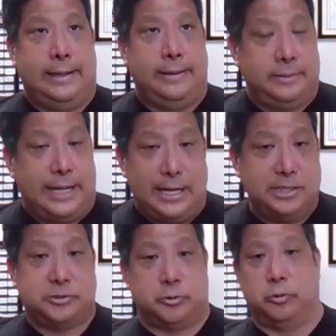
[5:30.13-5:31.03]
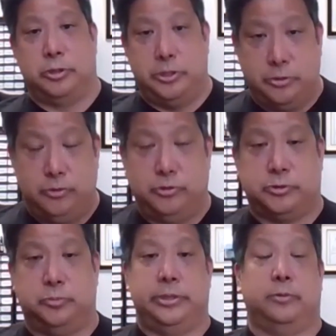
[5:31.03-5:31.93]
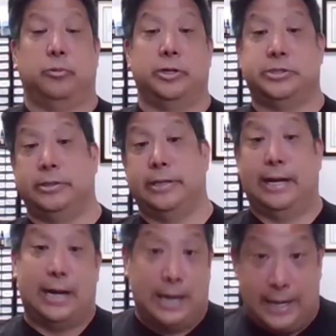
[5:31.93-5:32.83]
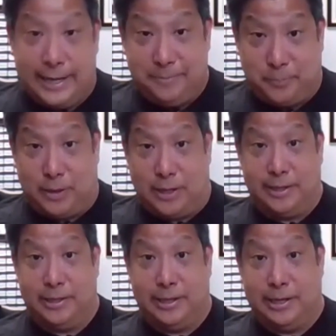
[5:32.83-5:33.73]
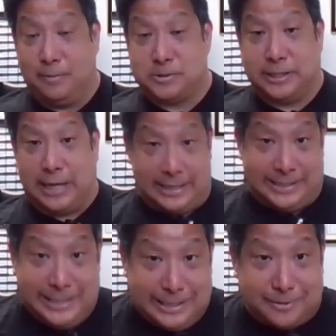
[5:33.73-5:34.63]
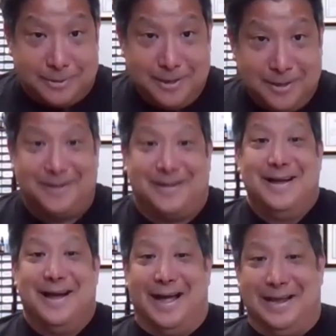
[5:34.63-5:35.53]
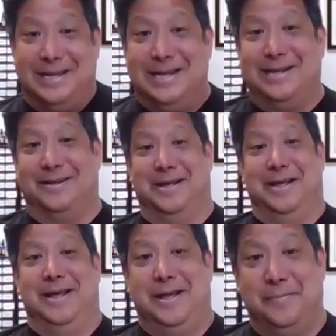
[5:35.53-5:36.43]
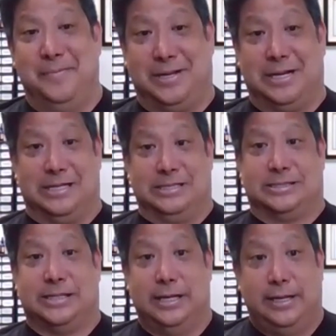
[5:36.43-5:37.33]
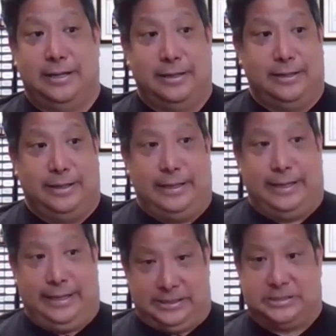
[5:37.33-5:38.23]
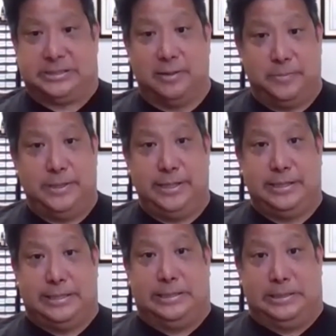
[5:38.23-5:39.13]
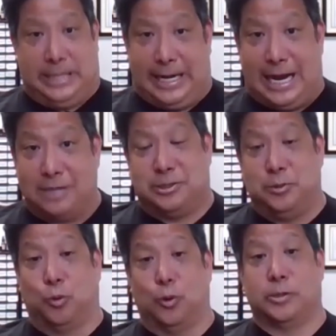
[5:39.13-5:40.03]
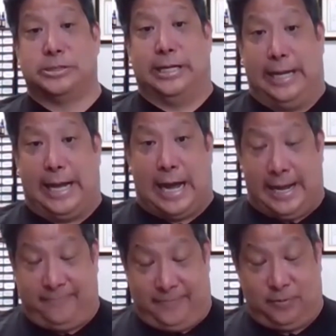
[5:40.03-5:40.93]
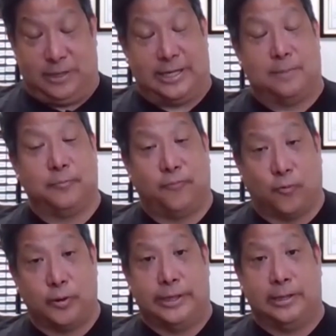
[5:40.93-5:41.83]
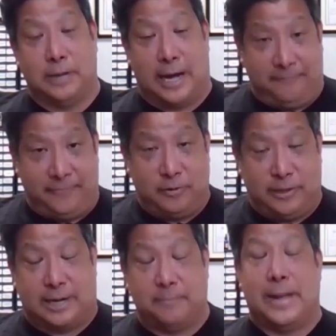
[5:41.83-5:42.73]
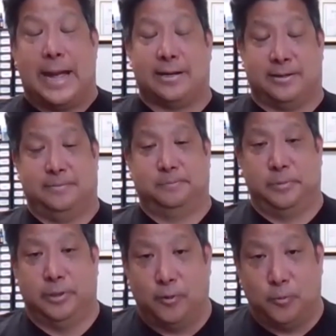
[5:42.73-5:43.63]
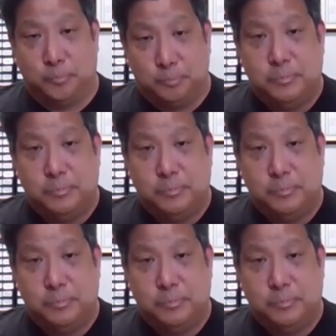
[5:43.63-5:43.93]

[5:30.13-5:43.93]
And that's the huge main reason that I bought it. And I was like, I need it. I need it because it's something that actually works. And I feel like I'm 40 and I feel like I'm back, you know,